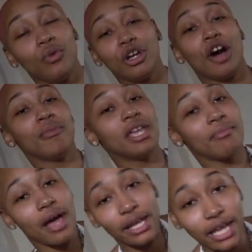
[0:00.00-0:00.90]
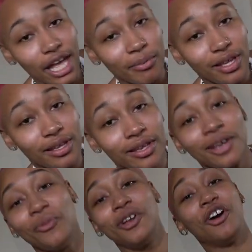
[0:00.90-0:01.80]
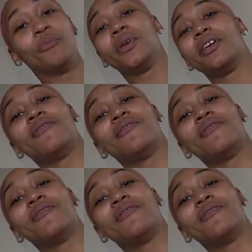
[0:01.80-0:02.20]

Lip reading: We're going to be in Miami. We're going to be